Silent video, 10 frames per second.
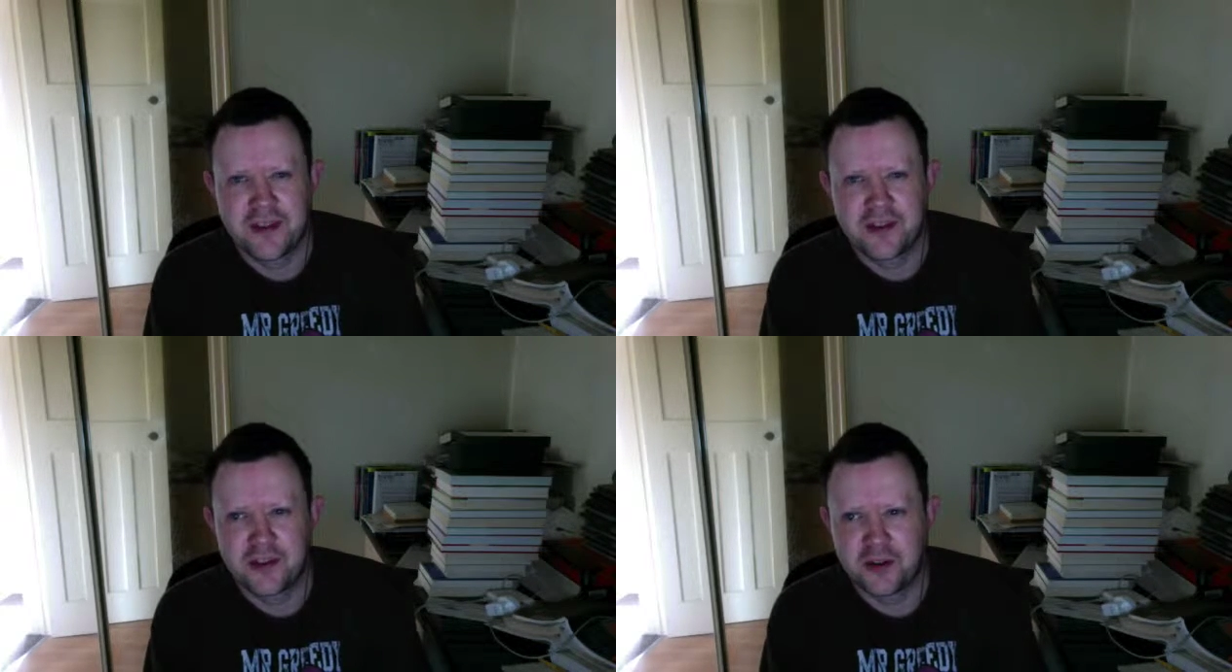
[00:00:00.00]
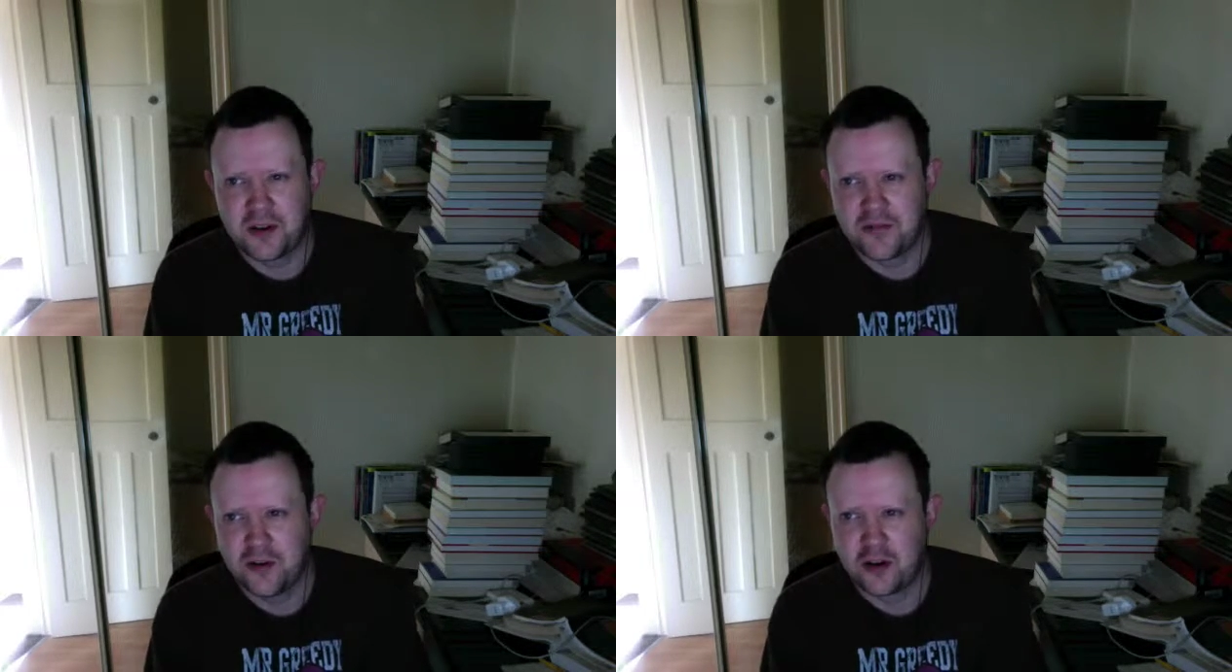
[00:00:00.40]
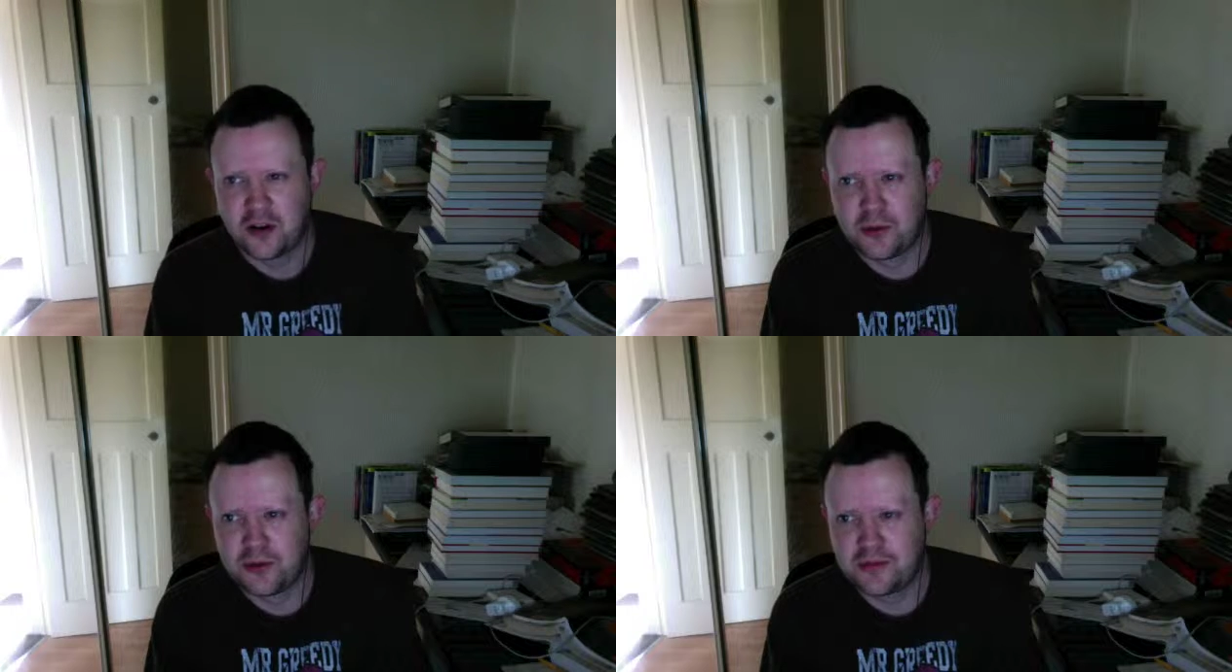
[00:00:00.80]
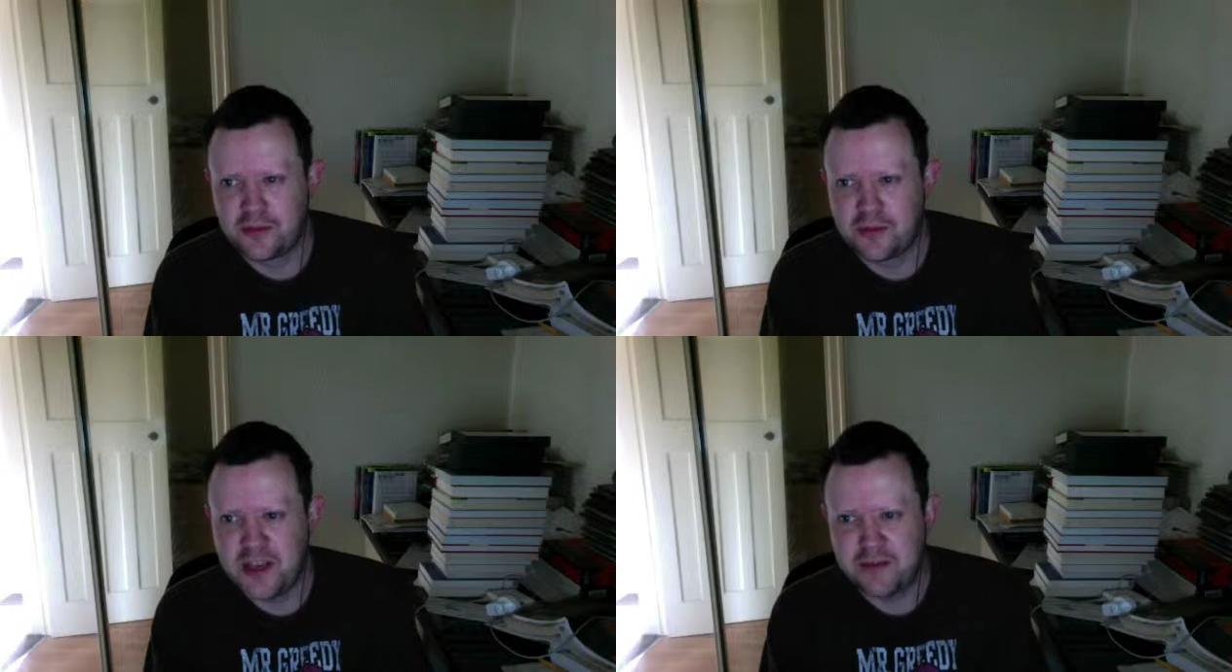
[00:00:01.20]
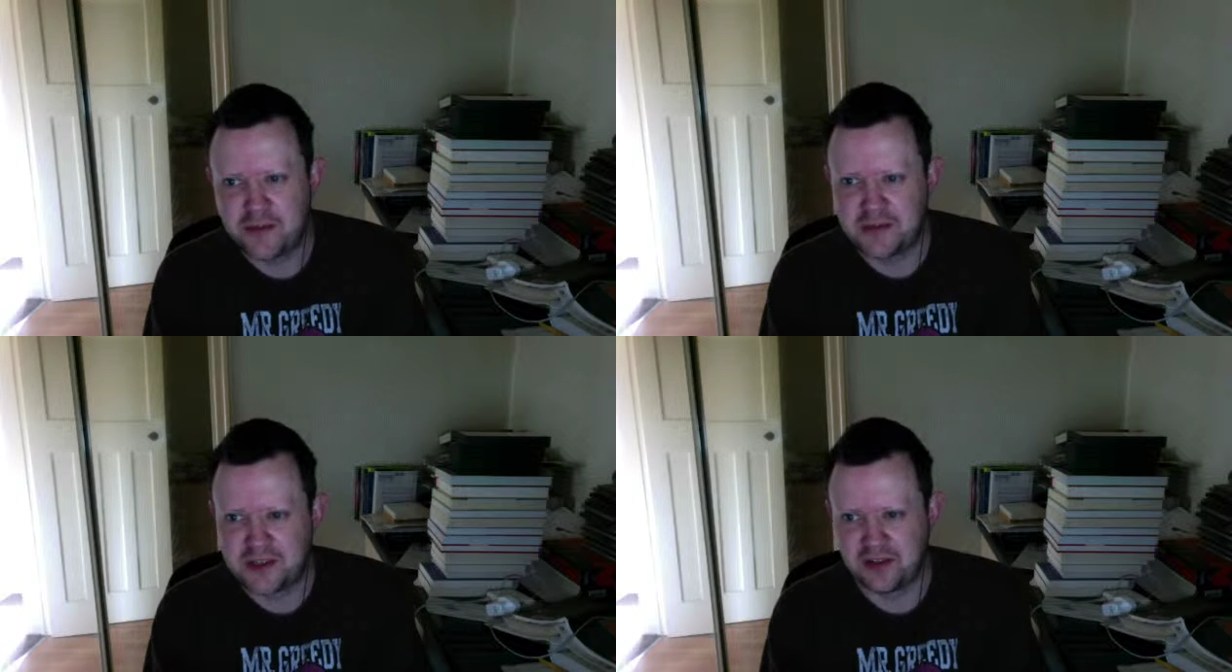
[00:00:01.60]
sort of normal for
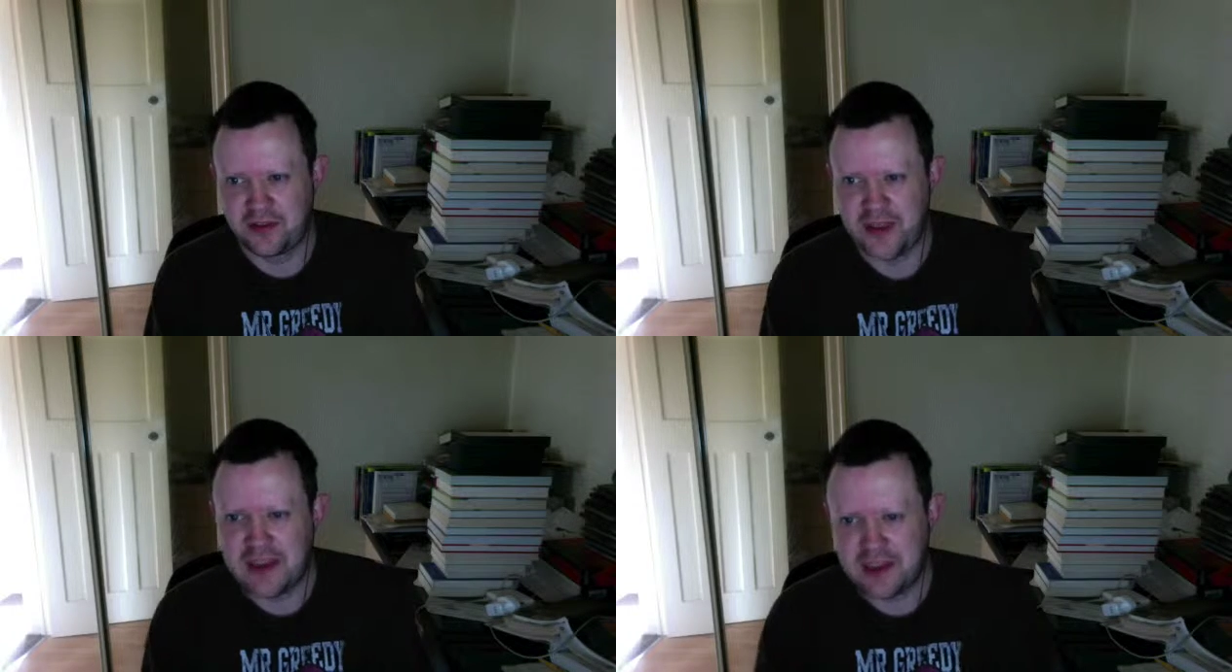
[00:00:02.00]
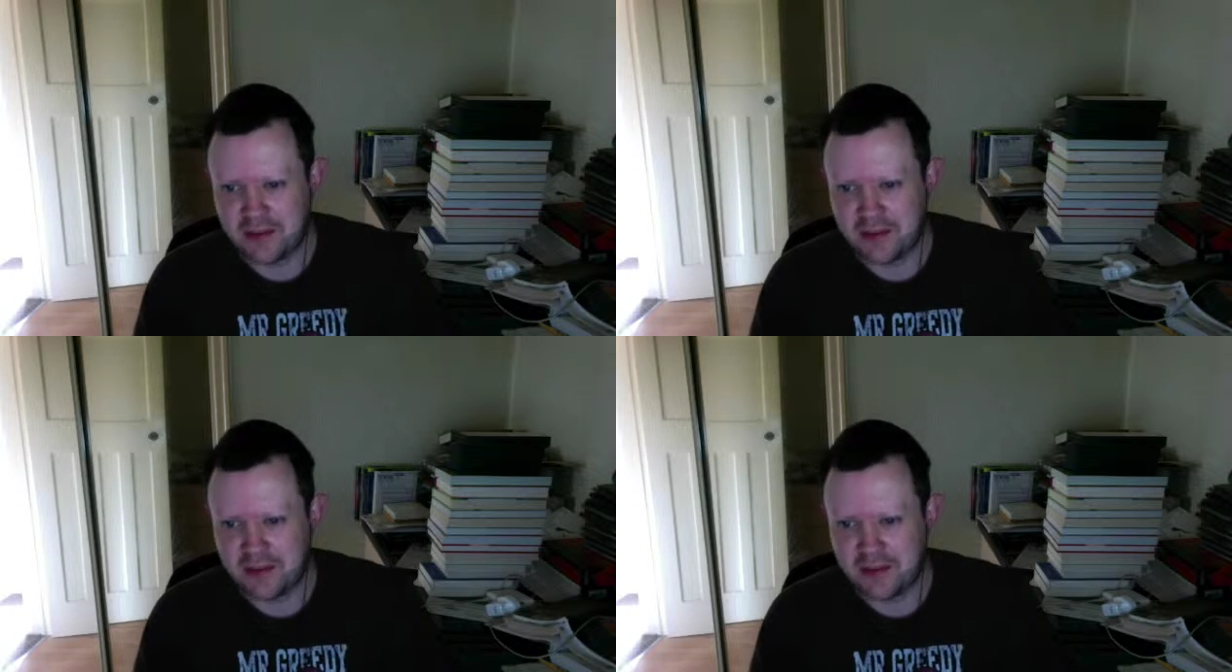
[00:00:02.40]
people to think